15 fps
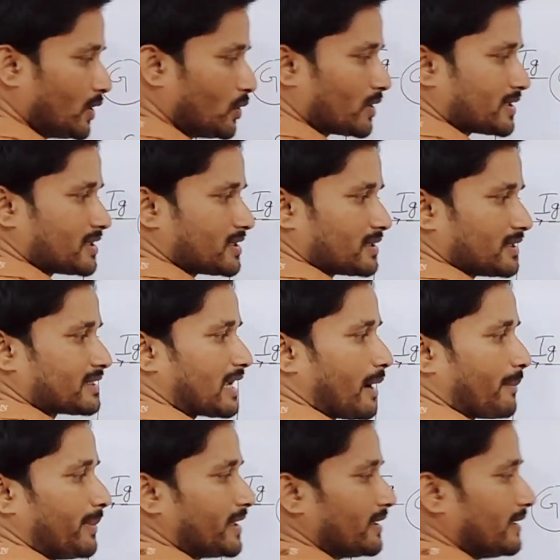low resistance
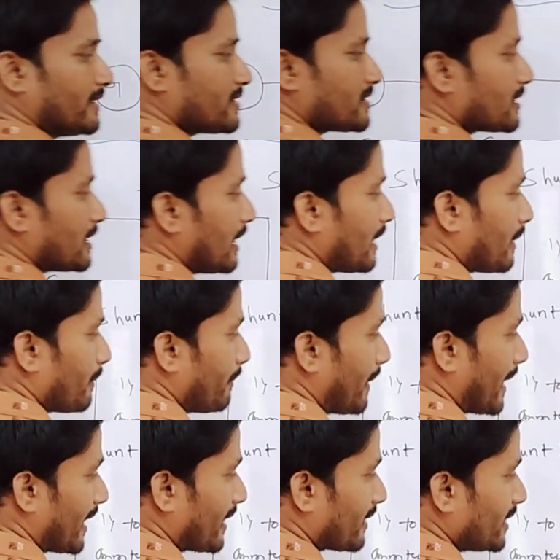capital S
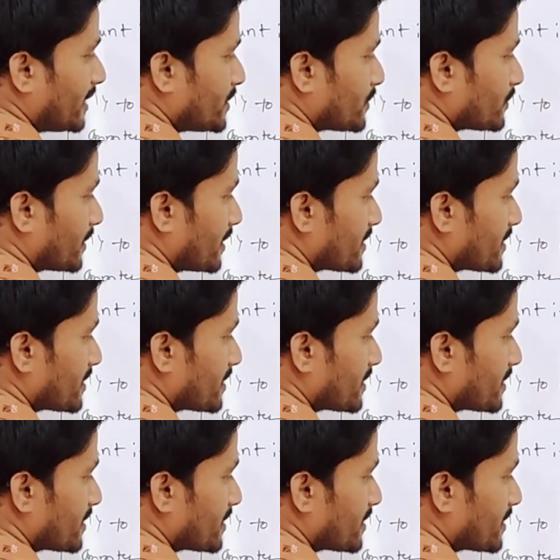parallel to